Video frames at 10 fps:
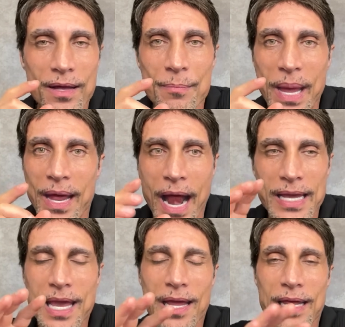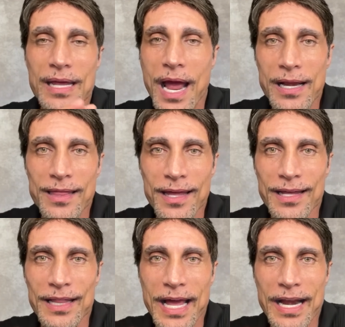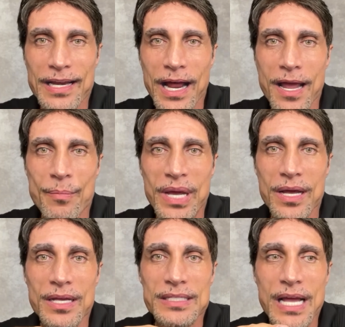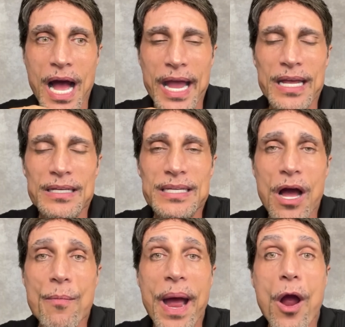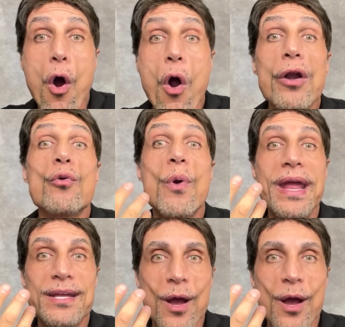man, I can't eat anything late at night because I can tell my heart rate